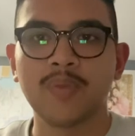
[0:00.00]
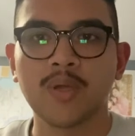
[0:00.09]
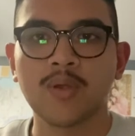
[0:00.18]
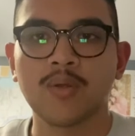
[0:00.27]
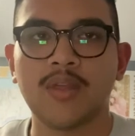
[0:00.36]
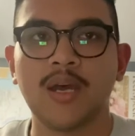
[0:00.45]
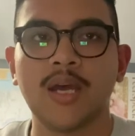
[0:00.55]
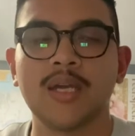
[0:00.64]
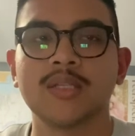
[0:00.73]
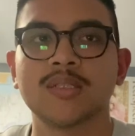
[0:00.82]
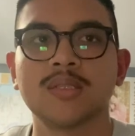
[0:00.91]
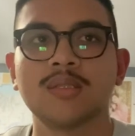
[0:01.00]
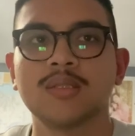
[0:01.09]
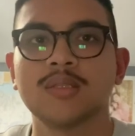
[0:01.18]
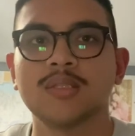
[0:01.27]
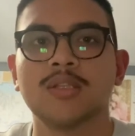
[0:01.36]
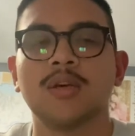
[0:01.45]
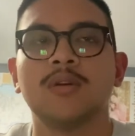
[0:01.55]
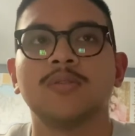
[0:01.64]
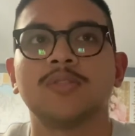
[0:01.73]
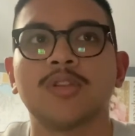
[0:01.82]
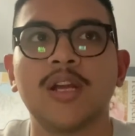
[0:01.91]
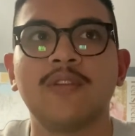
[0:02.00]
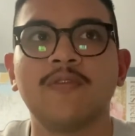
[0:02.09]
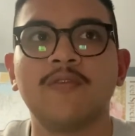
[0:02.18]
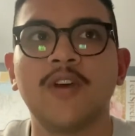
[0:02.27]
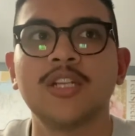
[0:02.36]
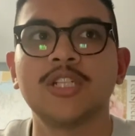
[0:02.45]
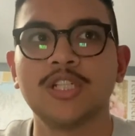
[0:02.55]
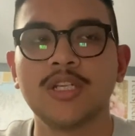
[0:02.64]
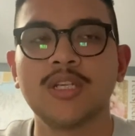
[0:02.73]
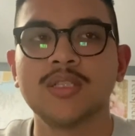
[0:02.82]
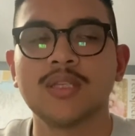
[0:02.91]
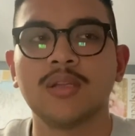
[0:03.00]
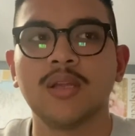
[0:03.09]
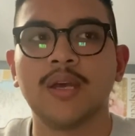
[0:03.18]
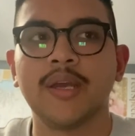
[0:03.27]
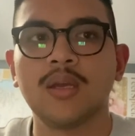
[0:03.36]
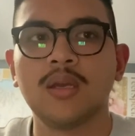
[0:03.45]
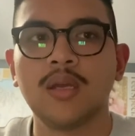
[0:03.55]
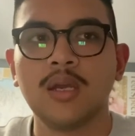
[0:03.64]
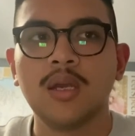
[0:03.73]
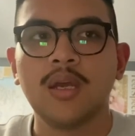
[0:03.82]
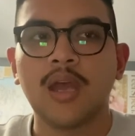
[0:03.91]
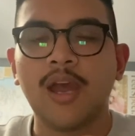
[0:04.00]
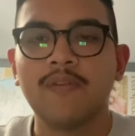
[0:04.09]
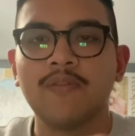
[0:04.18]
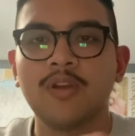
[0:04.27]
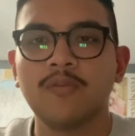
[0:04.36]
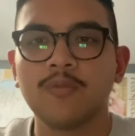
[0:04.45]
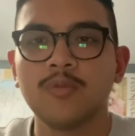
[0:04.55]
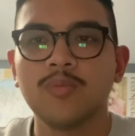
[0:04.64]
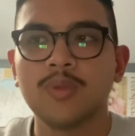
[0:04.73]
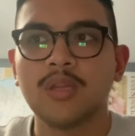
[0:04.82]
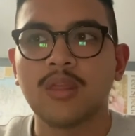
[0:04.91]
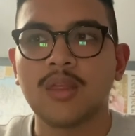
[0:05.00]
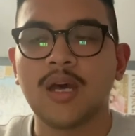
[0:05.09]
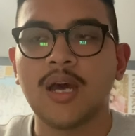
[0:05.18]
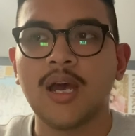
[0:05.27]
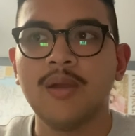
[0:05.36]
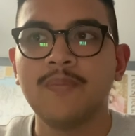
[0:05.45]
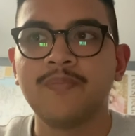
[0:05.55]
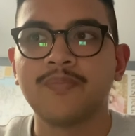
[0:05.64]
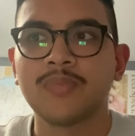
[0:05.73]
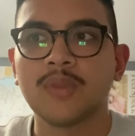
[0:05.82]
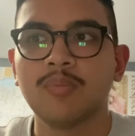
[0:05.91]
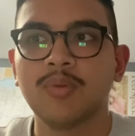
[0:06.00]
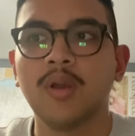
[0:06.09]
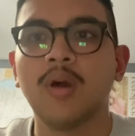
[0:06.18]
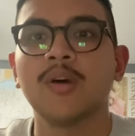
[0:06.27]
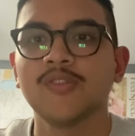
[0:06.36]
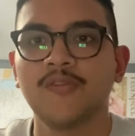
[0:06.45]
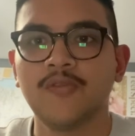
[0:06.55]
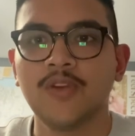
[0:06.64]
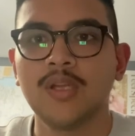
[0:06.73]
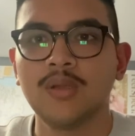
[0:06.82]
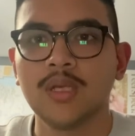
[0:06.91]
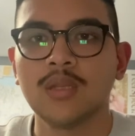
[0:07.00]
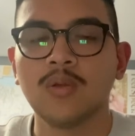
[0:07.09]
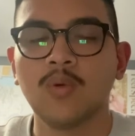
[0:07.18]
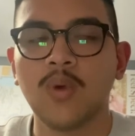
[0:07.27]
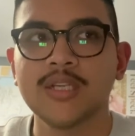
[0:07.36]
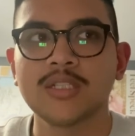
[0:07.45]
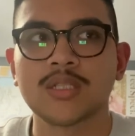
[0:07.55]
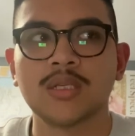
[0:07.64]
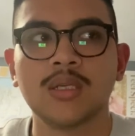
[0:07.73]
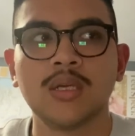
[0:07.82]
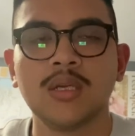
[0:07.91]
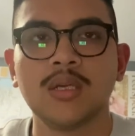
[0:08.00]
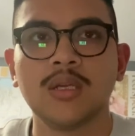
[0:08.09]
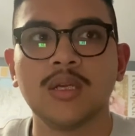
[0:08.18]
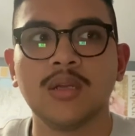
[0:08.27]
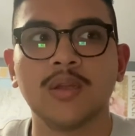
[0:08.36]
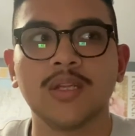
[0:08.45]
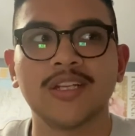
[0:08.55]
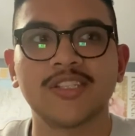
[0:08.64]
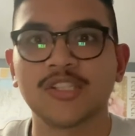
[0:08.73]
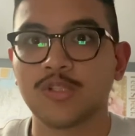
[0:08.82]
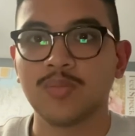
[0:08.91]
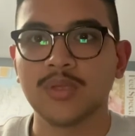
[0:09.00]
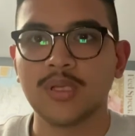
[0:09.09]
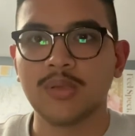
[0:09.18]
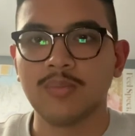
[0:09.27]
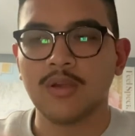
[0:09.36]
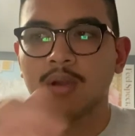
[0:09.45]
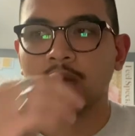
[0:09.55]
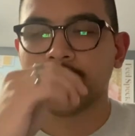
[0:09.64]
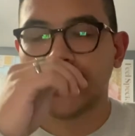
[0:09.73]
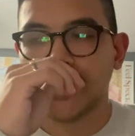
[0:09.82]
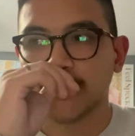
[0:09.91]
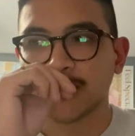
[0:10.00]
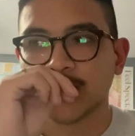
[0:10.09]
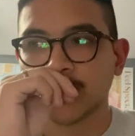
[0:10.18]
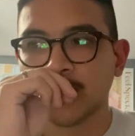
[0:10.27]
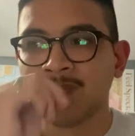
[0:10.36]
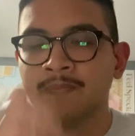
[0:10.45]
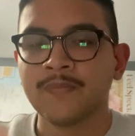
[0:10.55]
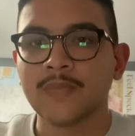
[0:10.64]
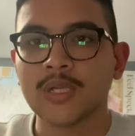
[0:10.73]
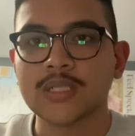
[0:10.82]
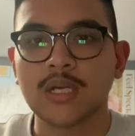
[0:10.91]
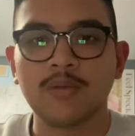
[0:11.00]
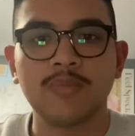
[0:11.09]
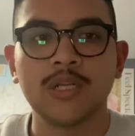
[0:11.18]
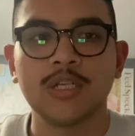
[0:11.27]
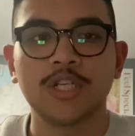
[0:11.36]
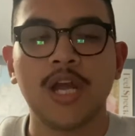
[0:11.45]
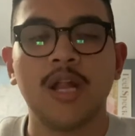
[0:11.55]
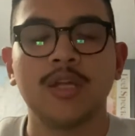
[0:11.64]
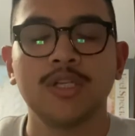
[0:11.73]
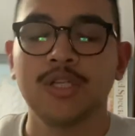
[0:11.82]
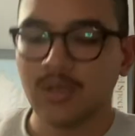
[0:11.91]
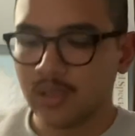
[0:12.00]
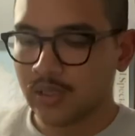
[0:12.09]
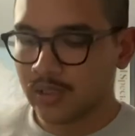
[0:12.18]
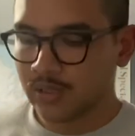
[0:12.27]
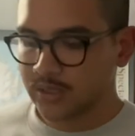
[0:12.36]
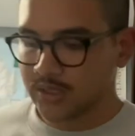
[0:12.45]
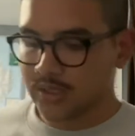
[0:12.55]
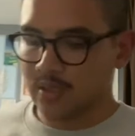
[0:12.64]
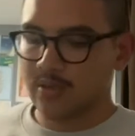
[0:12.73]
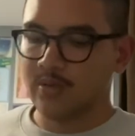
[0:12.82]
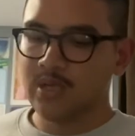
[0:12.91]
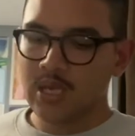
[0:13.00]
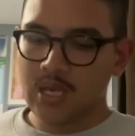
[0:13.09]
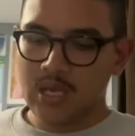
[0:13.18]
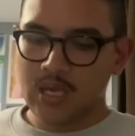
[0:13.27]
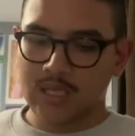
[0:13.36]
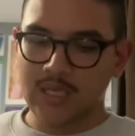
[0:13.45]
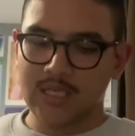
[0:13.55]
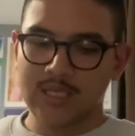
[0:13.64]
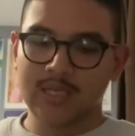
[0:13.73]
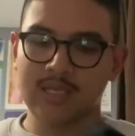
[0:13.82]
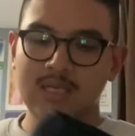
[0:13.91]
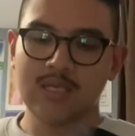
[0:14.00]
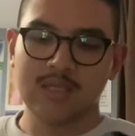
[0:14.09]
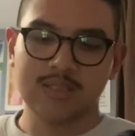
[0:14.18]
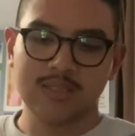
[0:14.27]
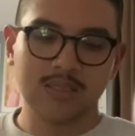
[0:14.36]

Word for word: bigger thighs. And so trying to find jeans that like have enough room in the thigh, but also fit in the waist and aren't like stupidly big around the ankles. That's kind of been a challenge. So getting these,